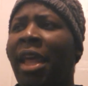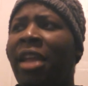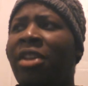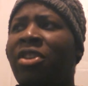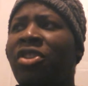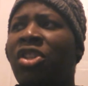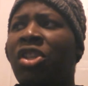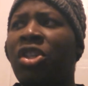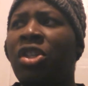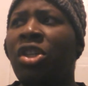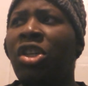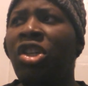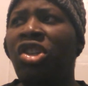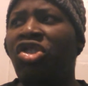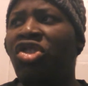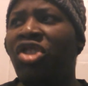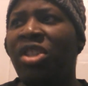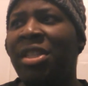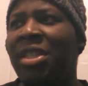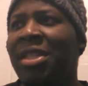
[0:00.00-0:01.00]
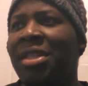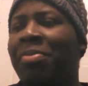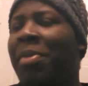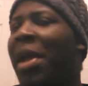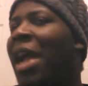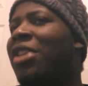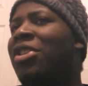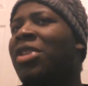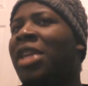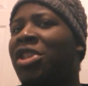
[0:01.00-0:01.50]
that she couldn't just
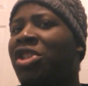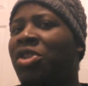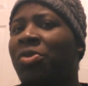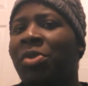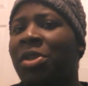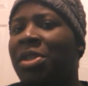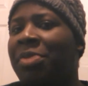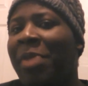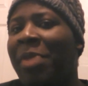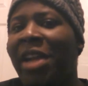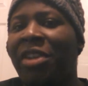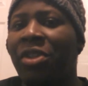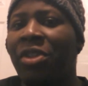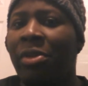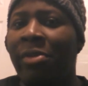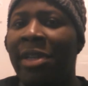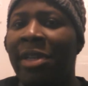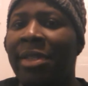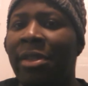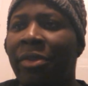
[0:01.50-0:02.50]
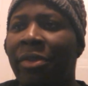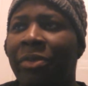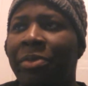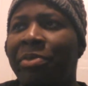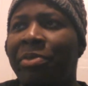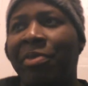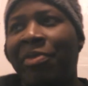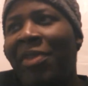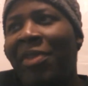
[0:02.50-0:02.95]
dispatch like she was dispatching the rest of them.